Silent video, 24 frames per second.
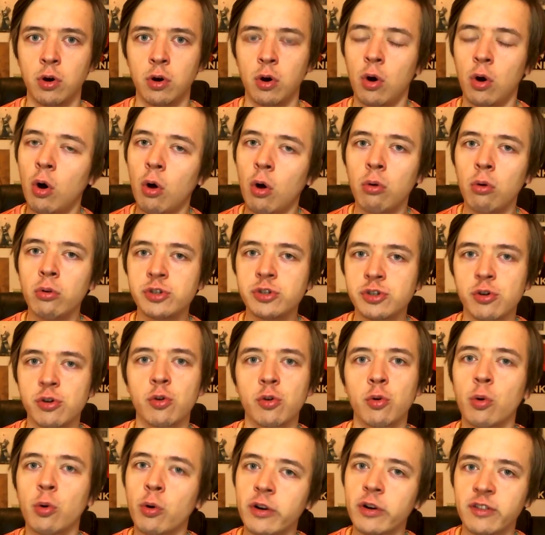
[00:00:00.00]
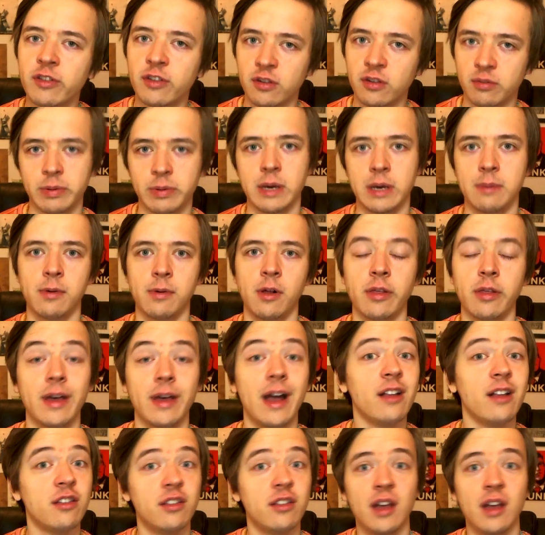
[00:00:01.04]
Hold your horses, people.
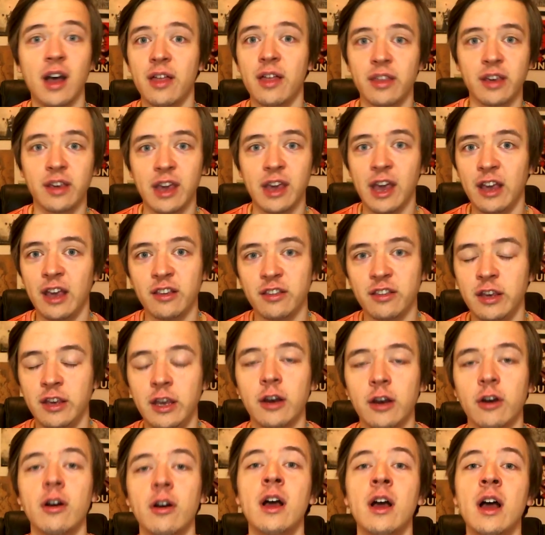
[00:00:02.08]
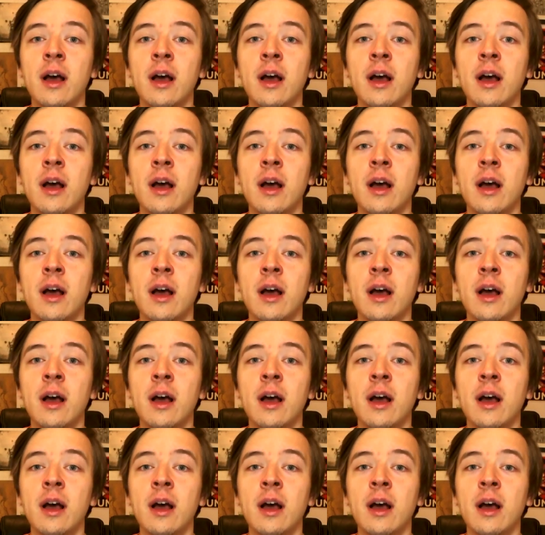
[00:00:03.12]
That's not the case here.